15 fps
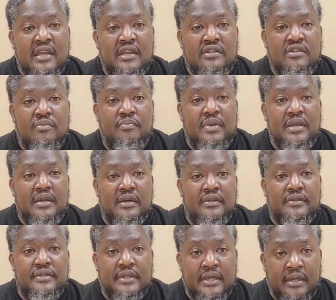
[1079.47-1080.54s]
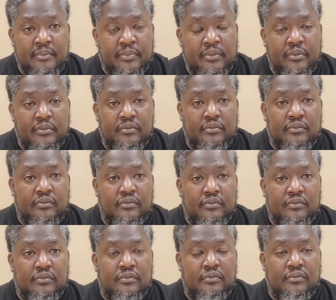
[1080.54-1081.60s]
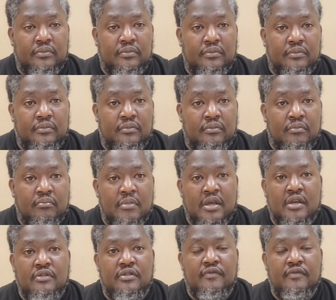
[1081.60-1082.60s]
to be an example. Because if